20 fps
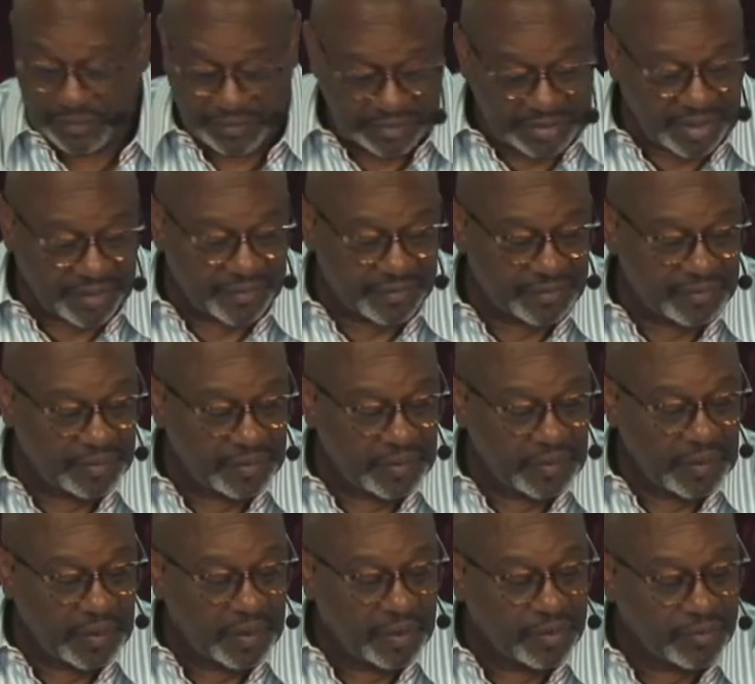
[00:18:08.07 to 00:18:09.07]
Yes.
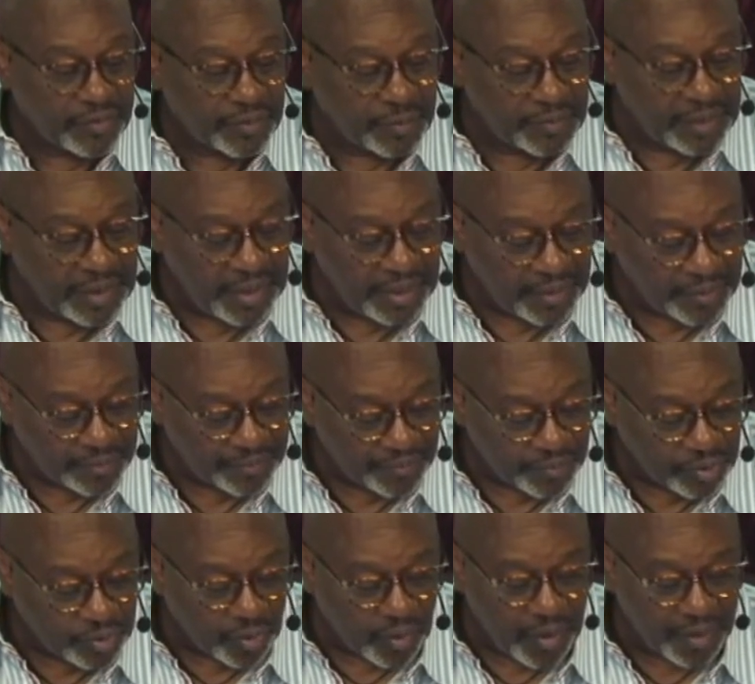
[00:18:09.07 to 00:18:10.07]
So now,
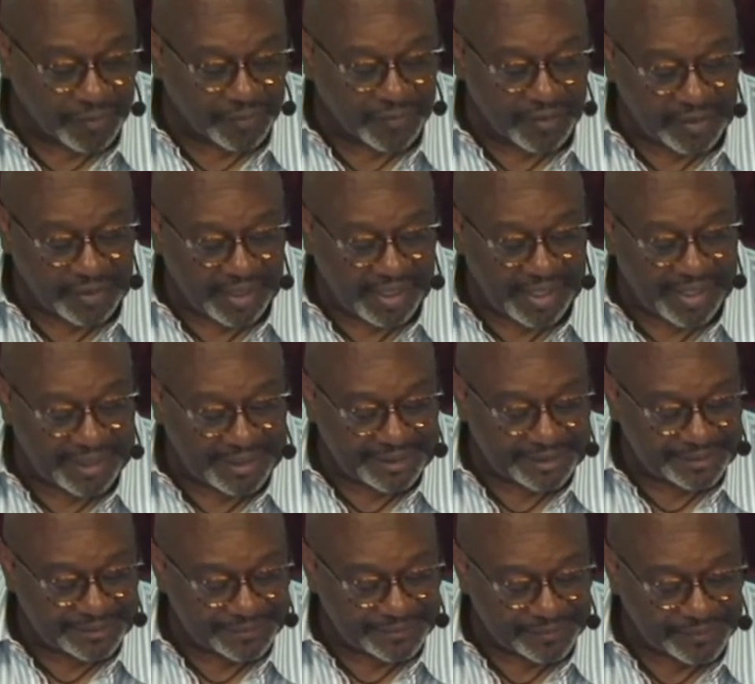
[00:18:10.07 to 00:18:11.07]
cross the
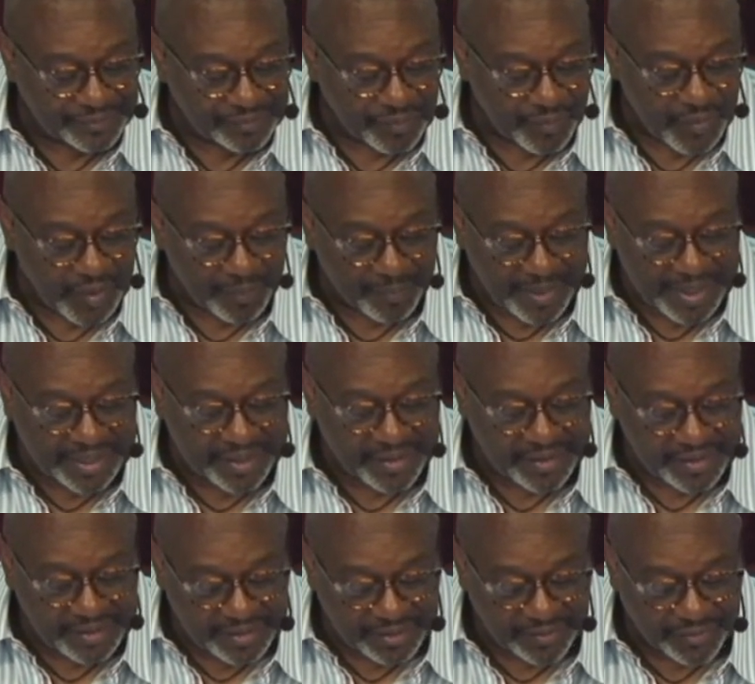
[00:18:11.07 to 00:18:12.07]
line. Make
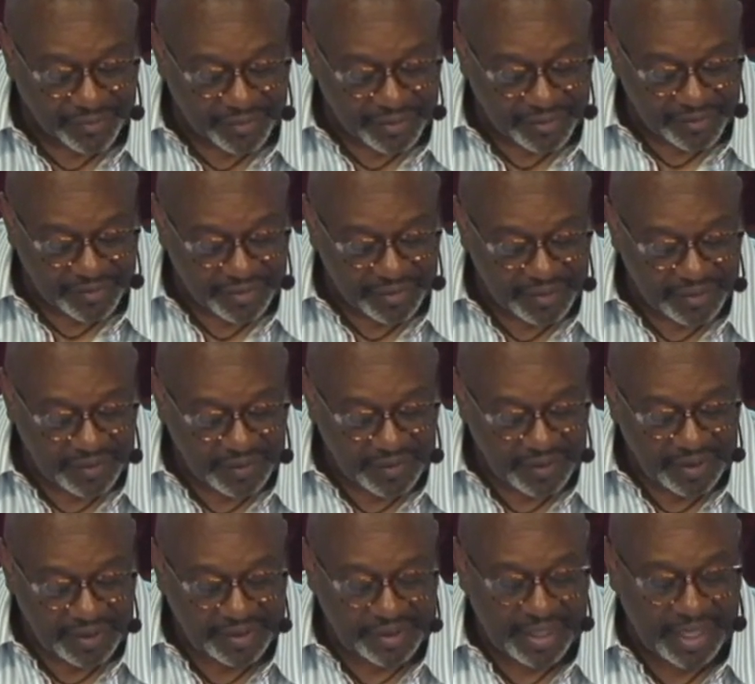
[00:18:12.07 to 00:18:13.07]
a difference,
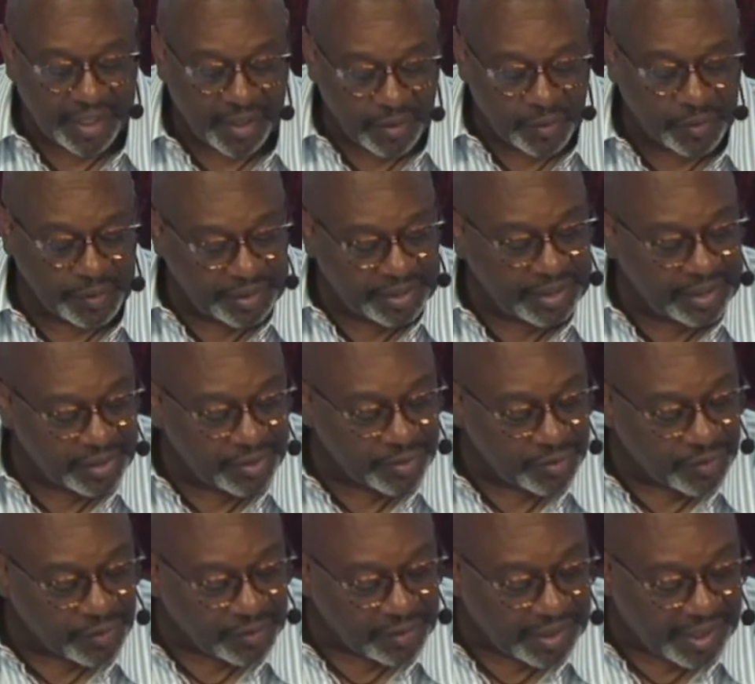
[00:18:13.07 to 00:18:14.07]
not only in
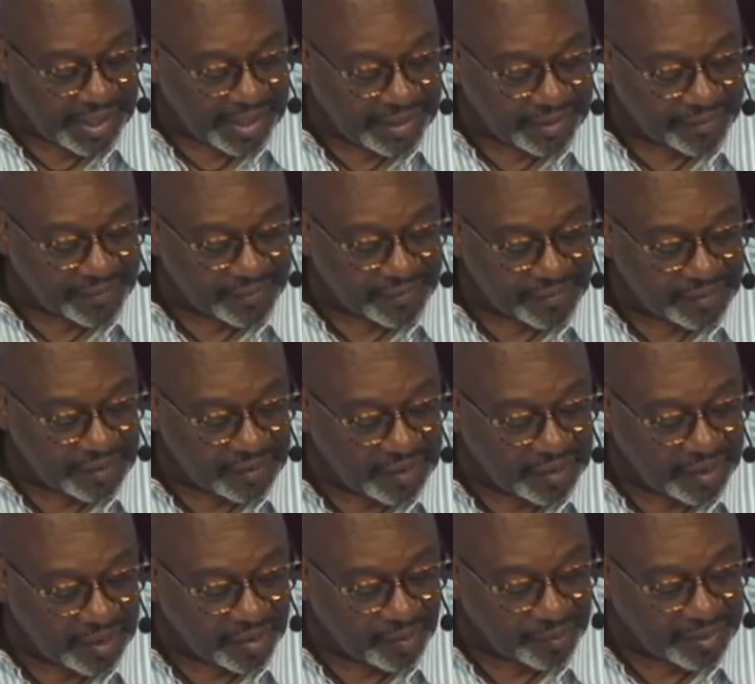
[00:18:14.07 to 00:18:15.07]
your life,
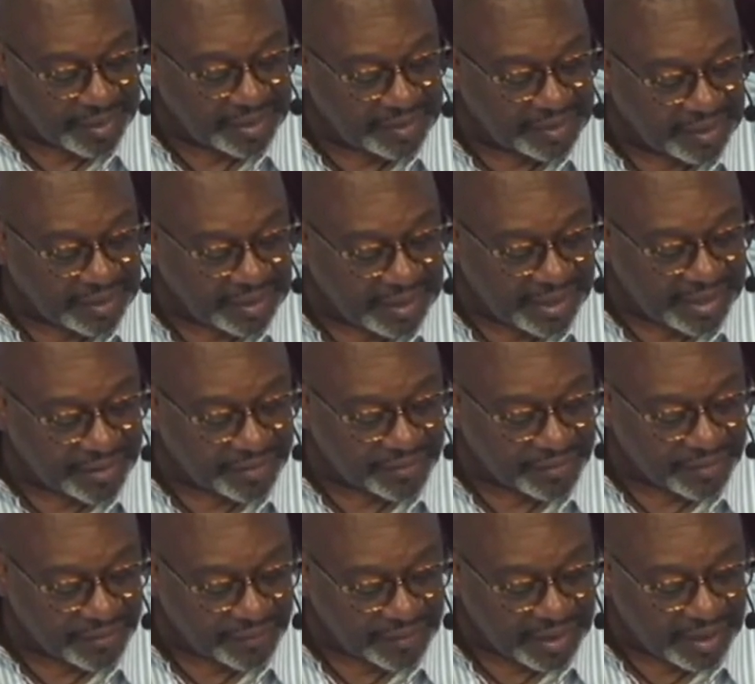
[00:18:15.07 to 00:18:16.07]
but in the lives
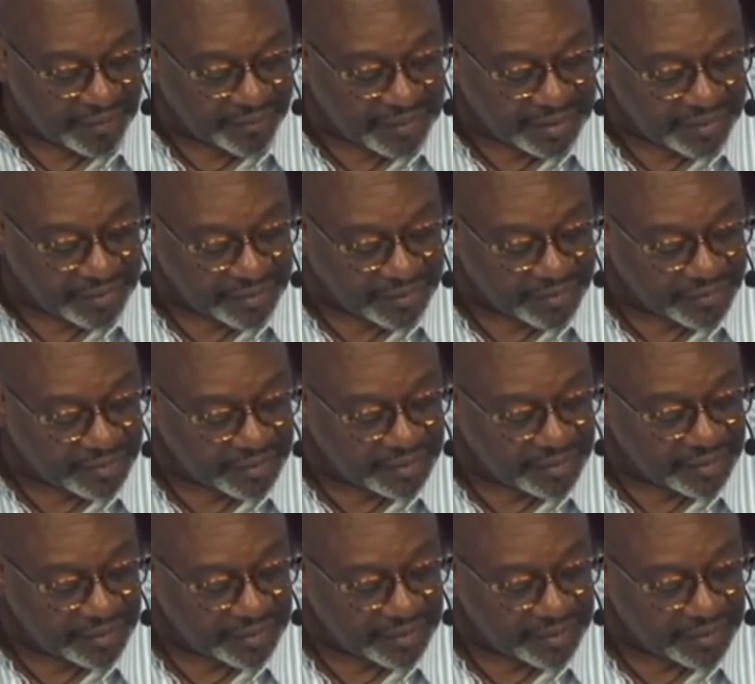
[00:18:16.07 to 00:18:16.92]
of others.